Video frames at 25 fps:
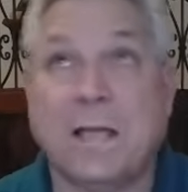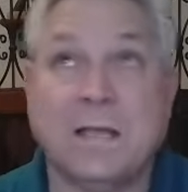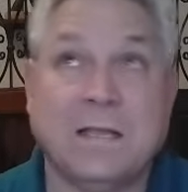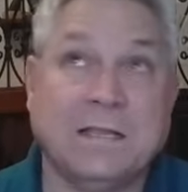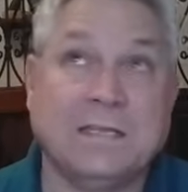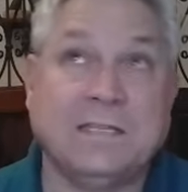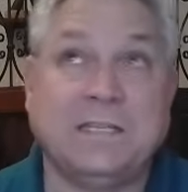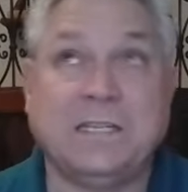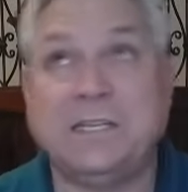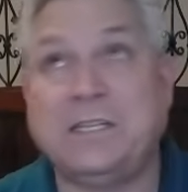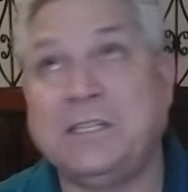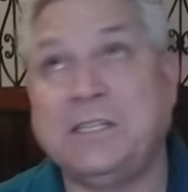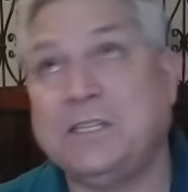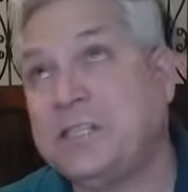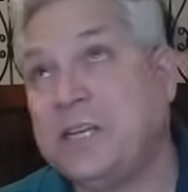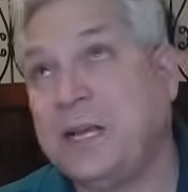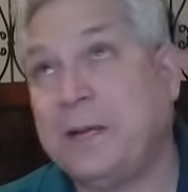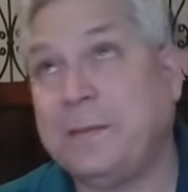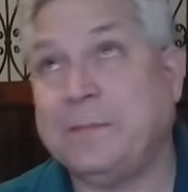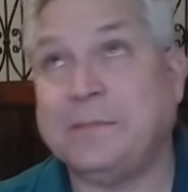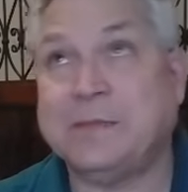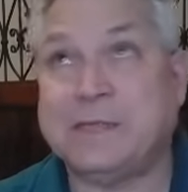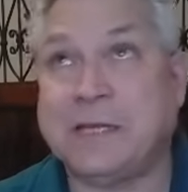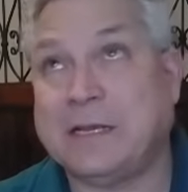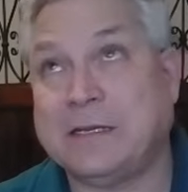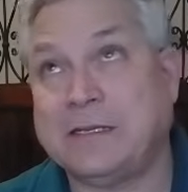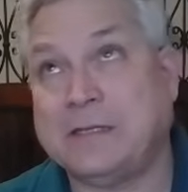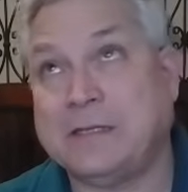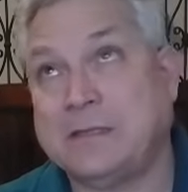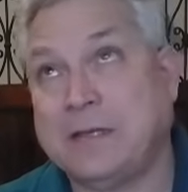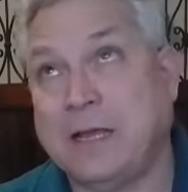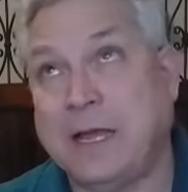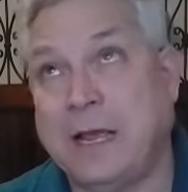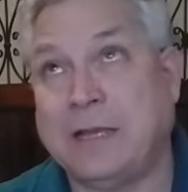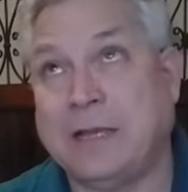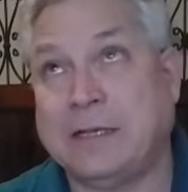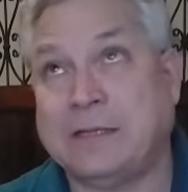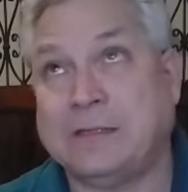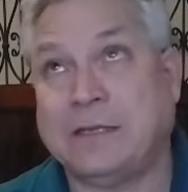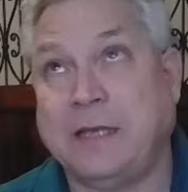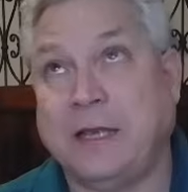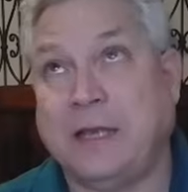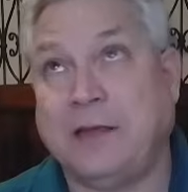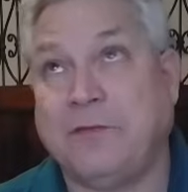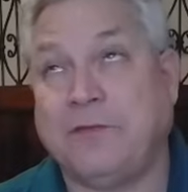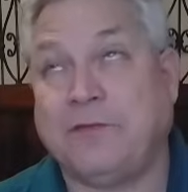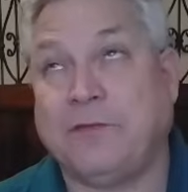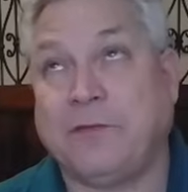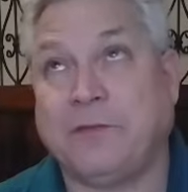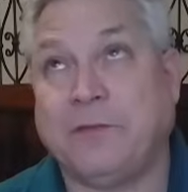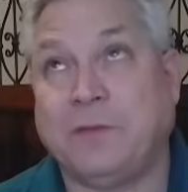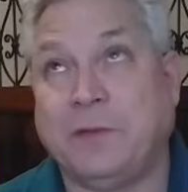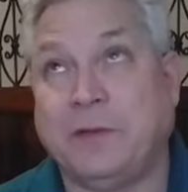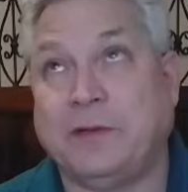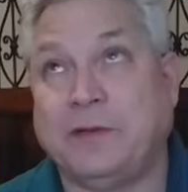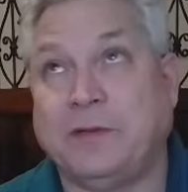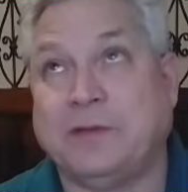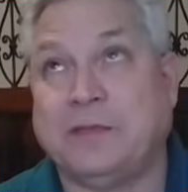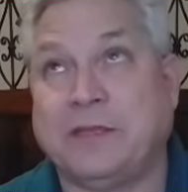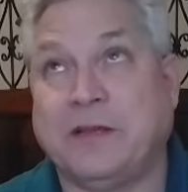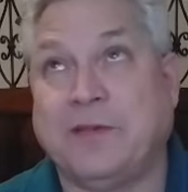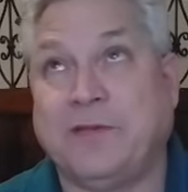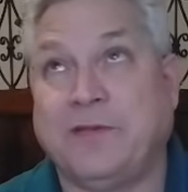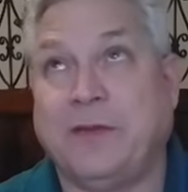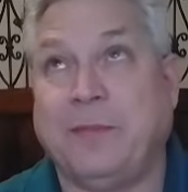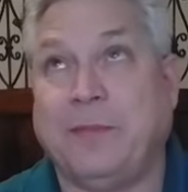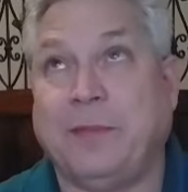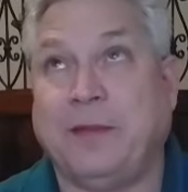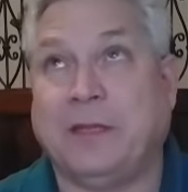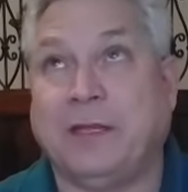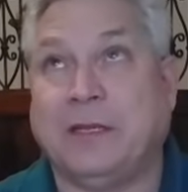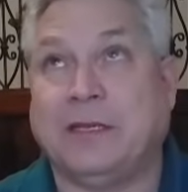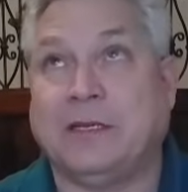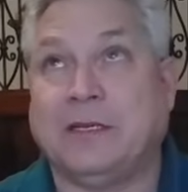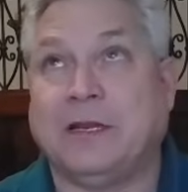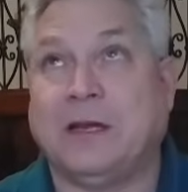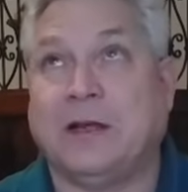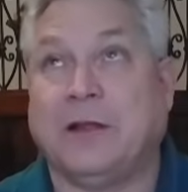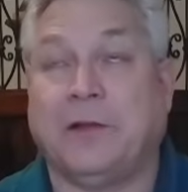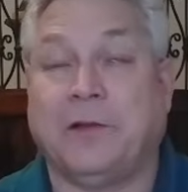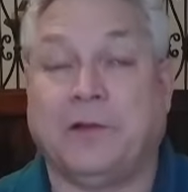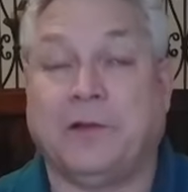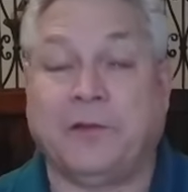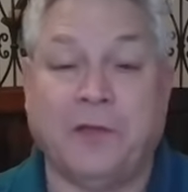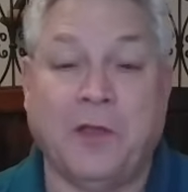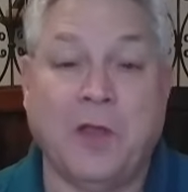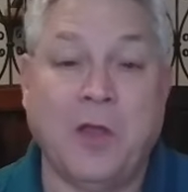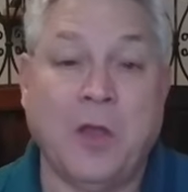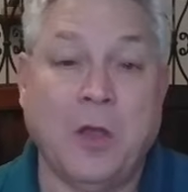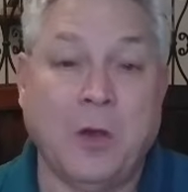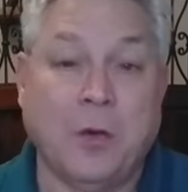Letitia James asking for three hundred seventy million dollars.